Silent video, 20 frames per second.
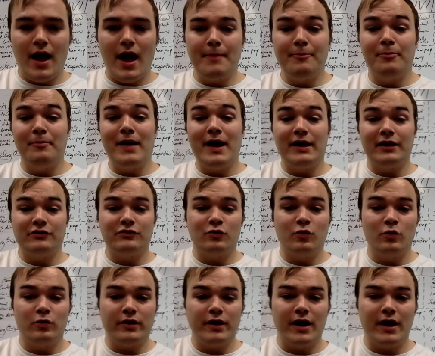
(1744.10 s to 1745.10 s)
Appomattox
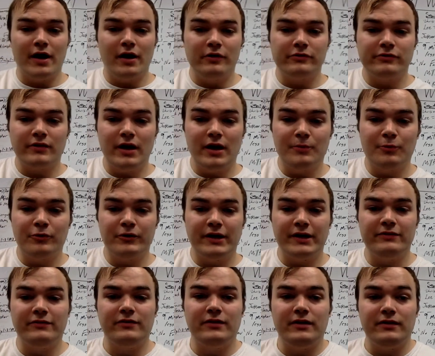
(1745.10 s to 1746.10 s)
Courthouse, April
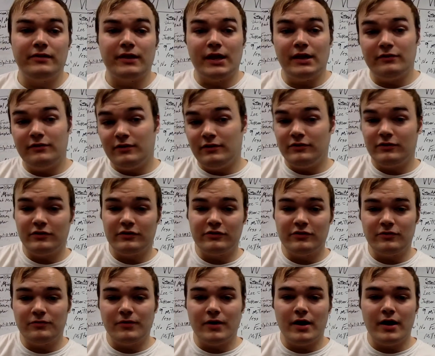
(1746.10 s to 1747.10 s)
19th,
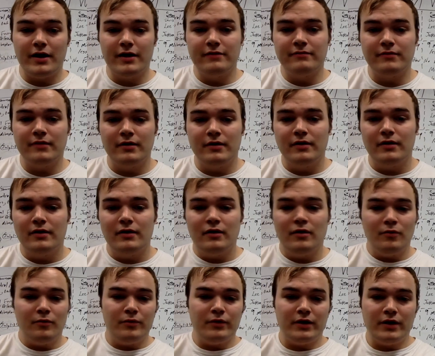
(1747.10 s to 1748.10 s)
1865.
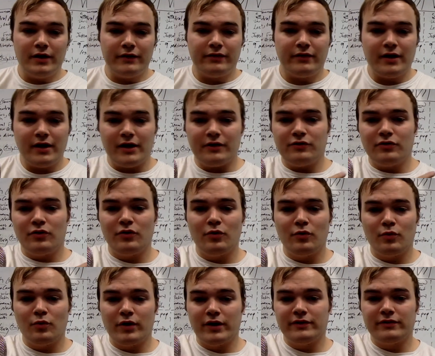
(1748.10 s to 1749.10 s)
We got that
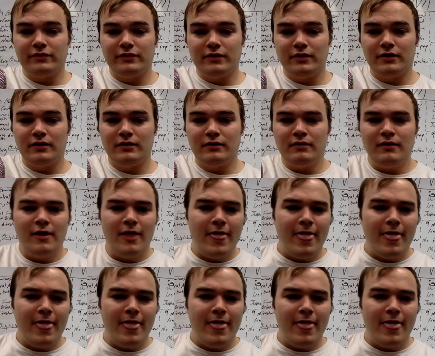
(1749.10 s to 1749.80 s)
right there.